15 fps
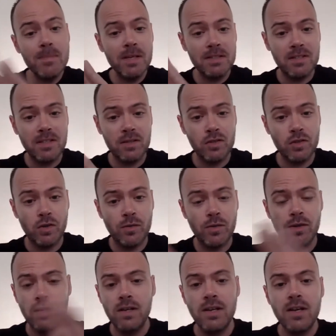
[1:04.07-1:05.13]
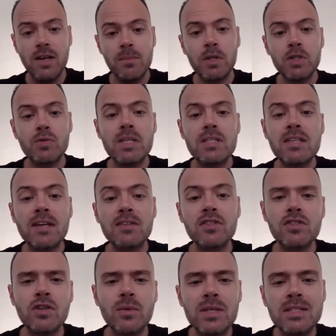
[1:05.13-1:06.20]
mimics this server, but
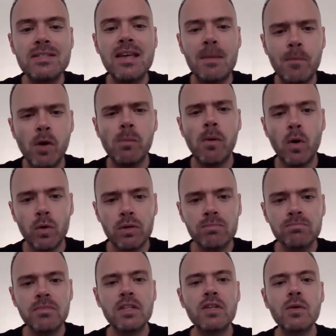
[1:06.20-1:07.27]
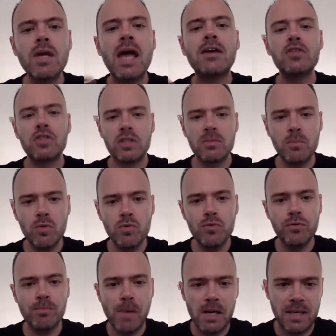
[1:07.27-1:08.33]
transactions are in demo mode. They don't actually
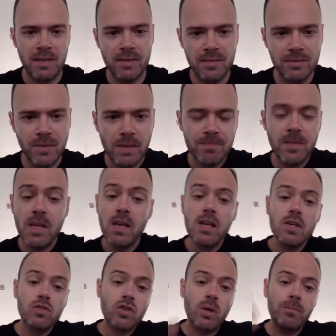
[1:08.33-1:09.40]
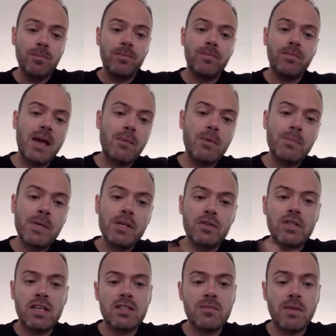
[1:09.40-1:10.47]
move money, right? So that would be
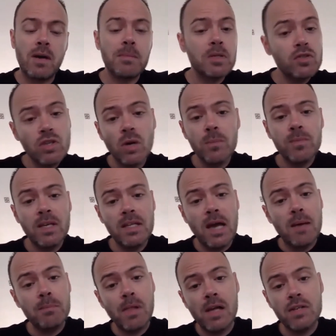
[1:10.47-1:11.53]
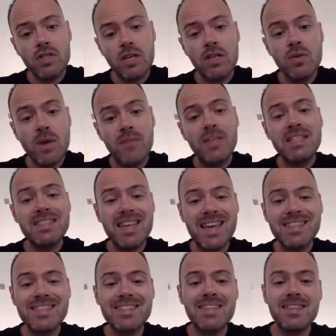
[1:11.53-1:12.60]
your test environment. So on blockchain, you have a
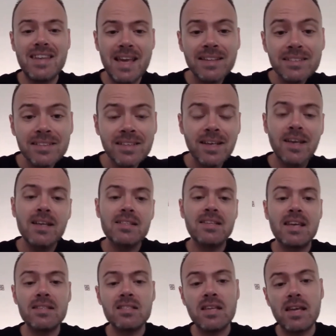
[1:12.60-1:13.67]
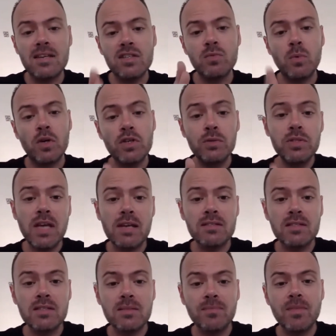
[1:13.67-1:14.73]
test net. Test net is where you
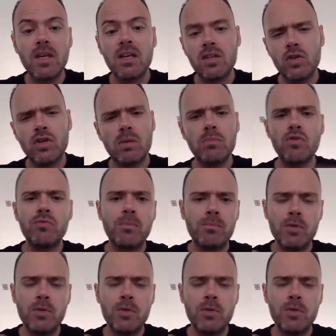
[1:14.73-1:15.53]
test. You can